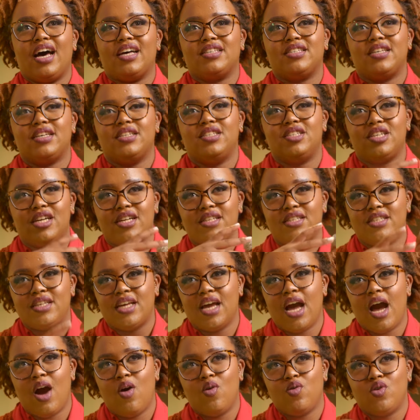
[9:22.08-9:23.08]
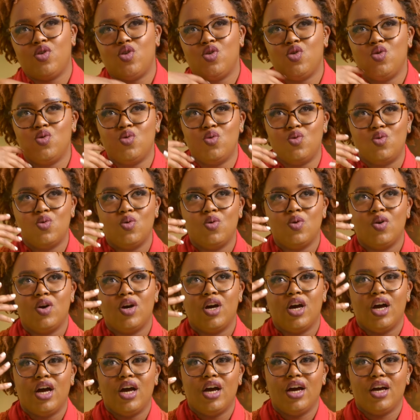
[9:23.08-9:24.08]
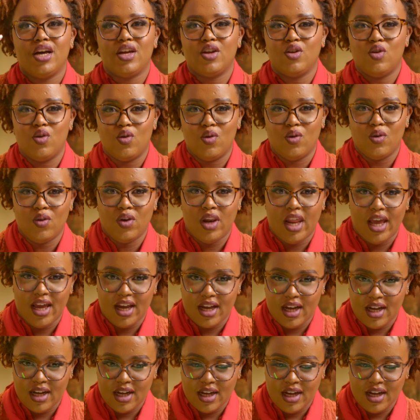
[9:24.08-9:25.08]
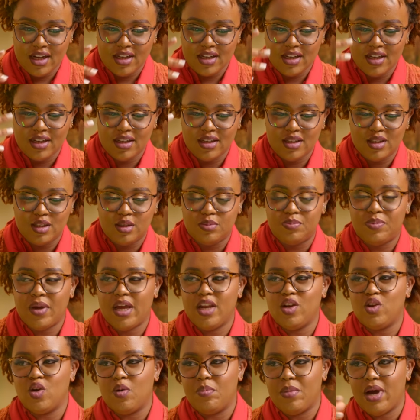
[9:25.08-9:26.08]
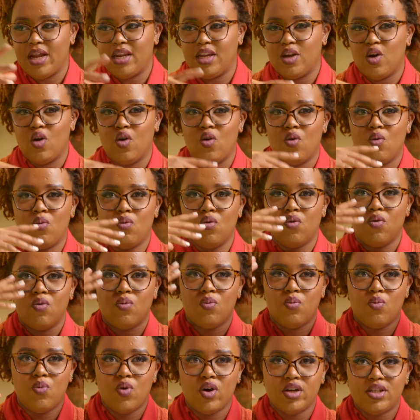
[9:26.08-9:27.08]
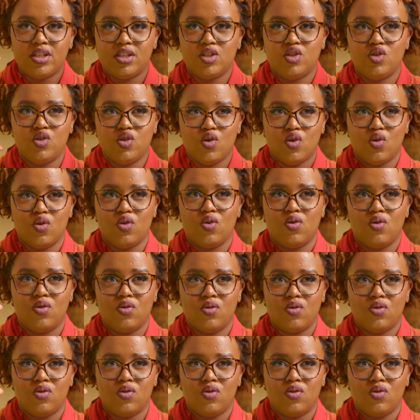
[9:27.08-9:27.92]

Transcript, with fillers: As a Gen Z, how do you, like, spend your money, or what is your,